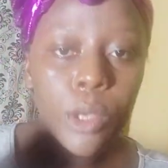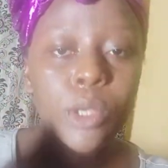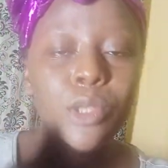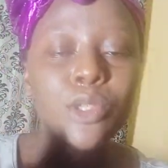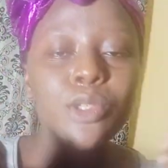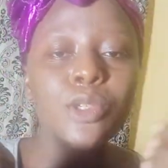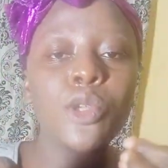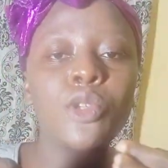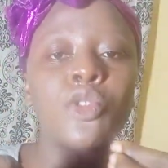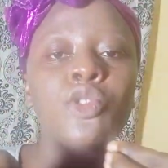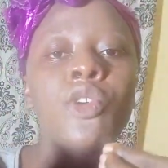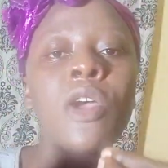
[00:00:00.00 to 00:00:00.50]

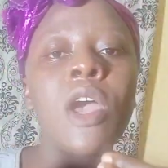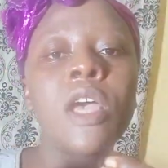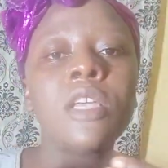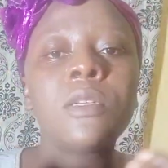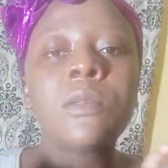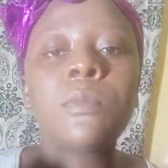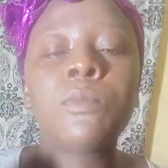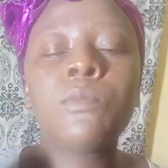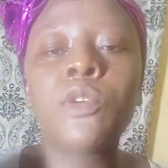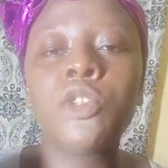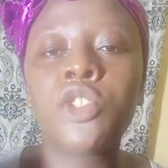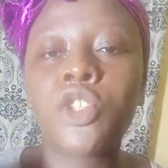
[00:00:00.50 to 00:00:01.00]
So try
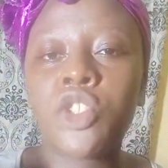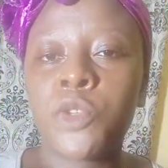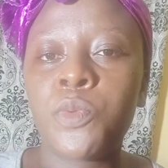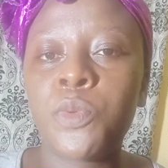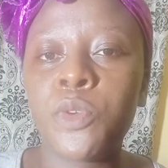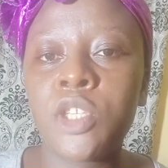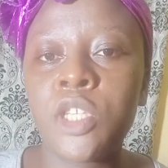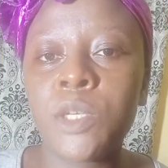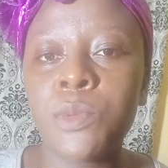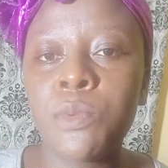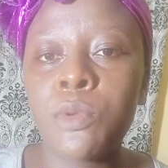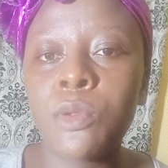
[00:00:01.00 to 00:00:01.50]
as much as
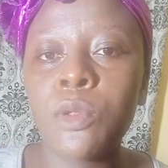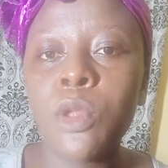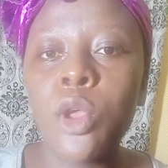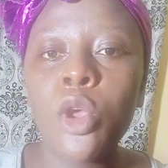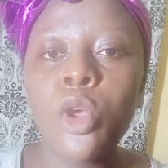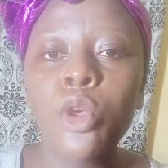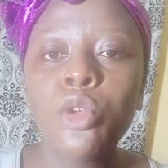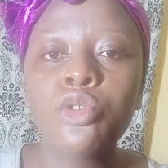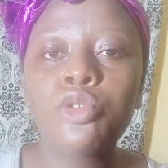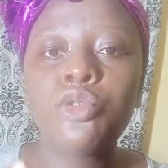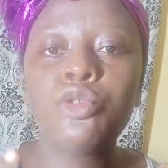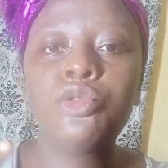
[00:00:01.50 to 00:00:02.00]
possible
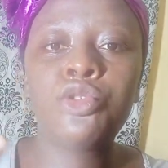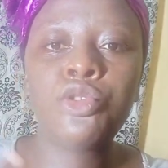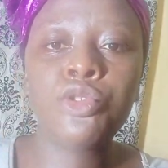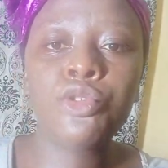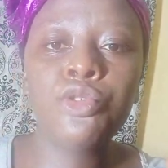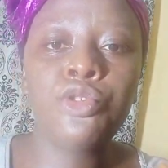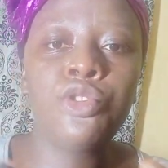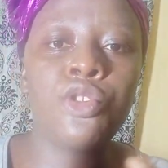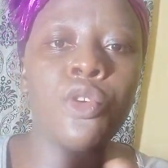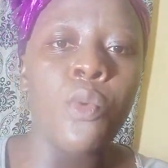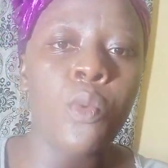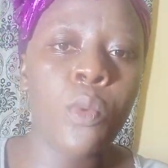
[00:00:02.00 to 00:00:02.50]
to
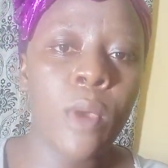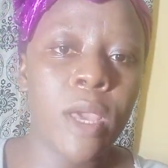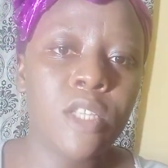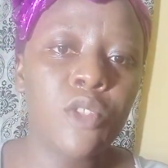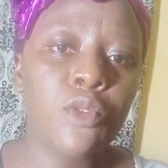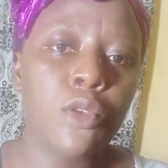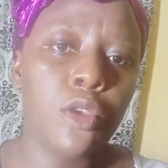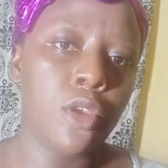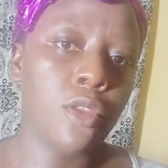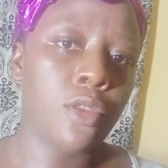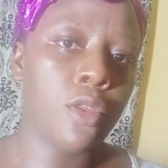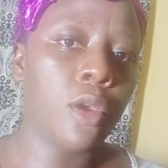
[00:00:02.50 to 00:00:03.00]
choose your words
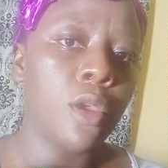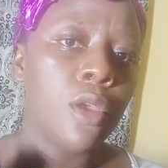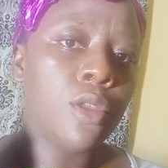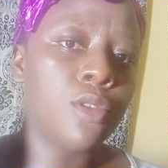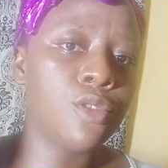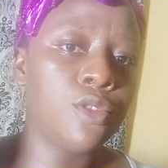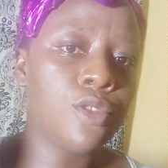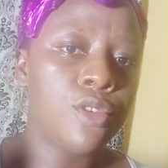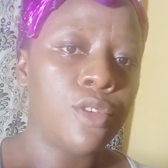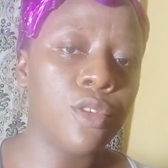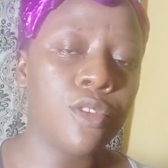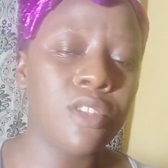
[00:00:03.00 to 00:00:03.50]
when you're talking
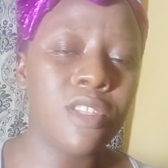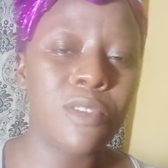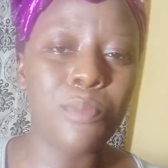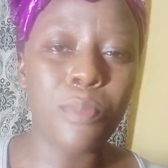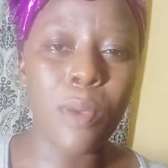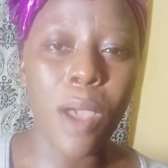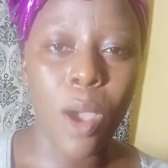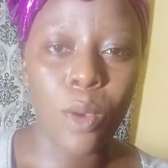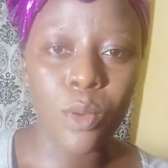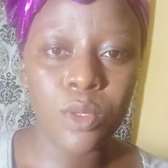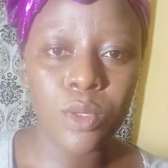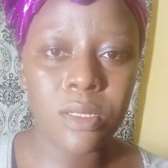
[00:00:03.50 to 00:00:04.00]
to your
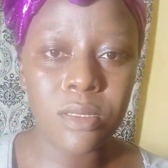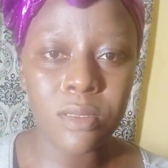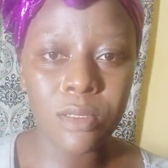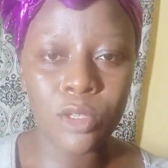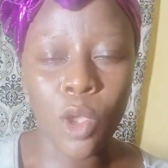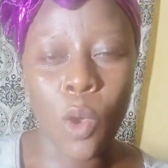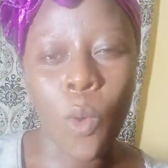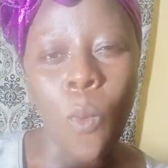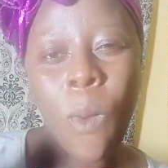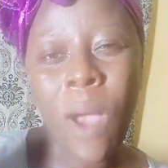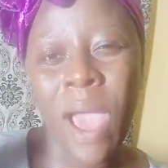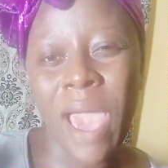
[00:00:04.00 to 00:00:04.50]
spouse,
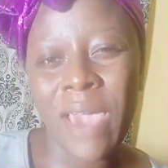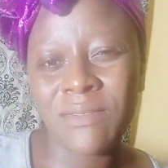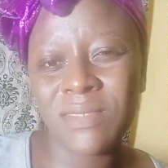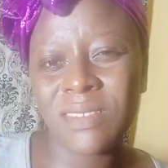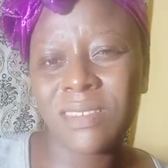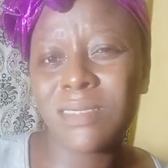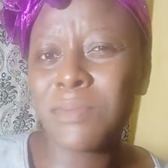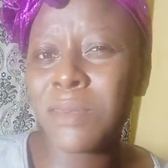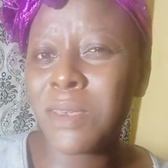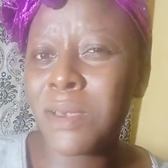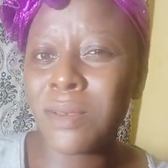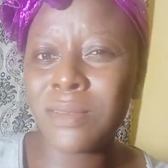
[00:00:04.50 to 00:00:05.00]
your
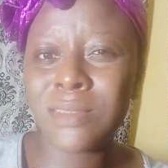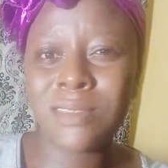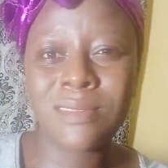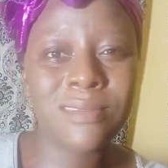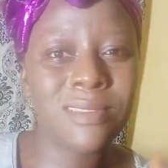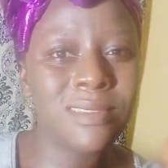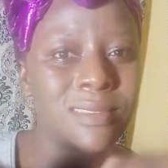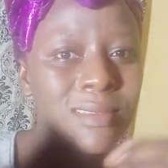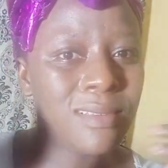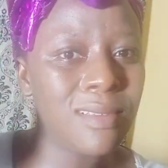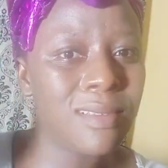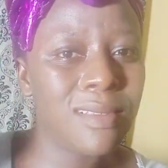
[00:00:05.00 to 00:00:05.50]
wives,
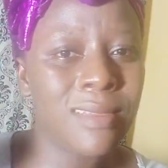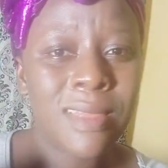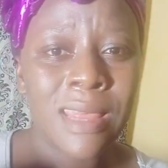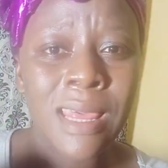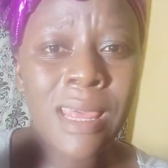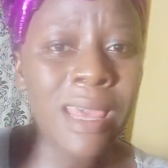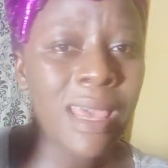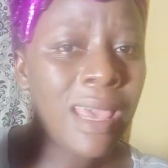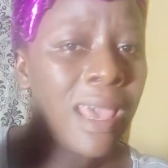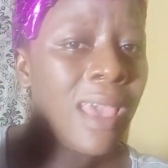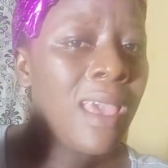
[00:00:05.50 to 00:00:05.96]
because they